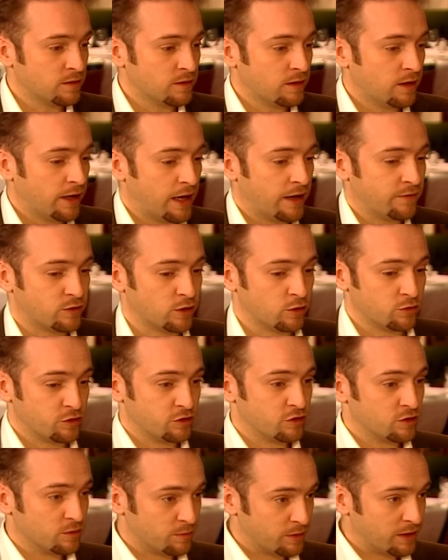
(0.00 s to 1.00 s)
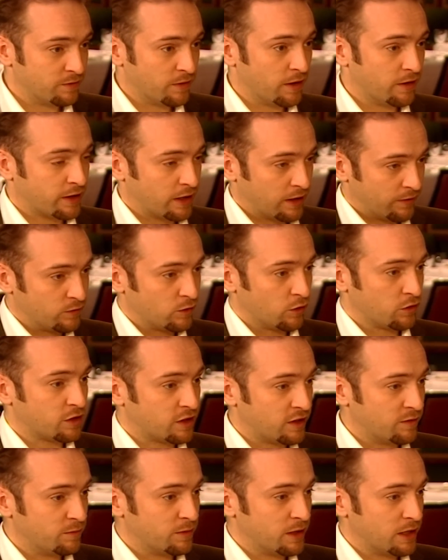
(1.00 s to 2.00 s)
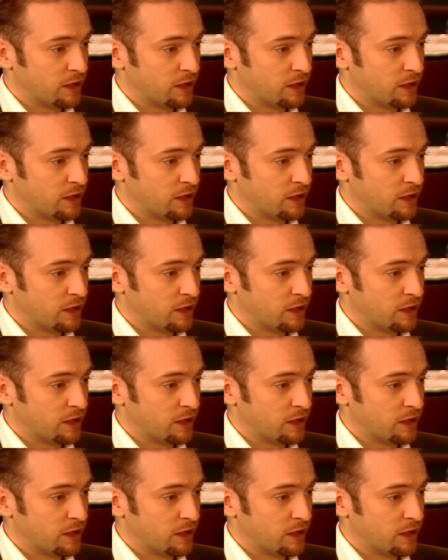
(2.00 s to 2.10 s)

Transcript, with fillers: I have told you to be very careful not to give me any